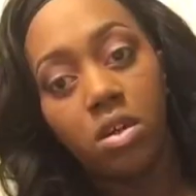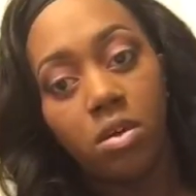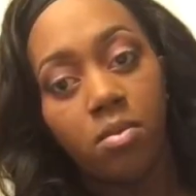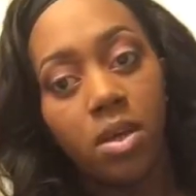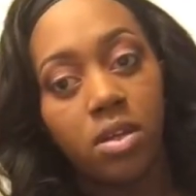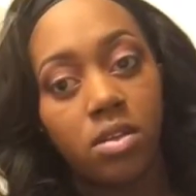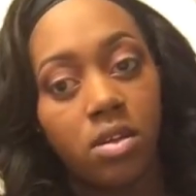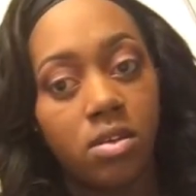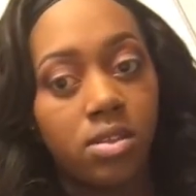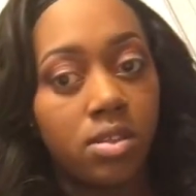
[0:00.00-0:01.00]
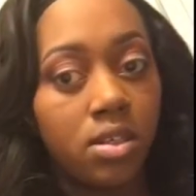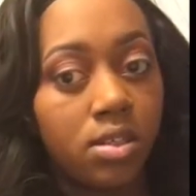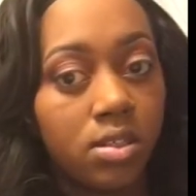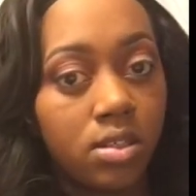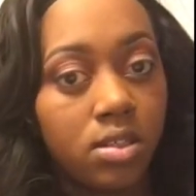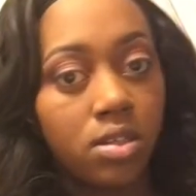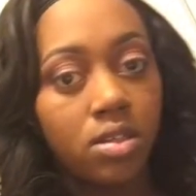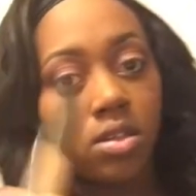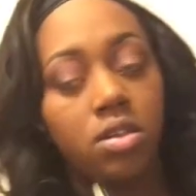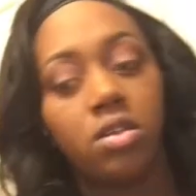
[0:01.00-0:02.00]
Now, taking my Maybelline Fit Me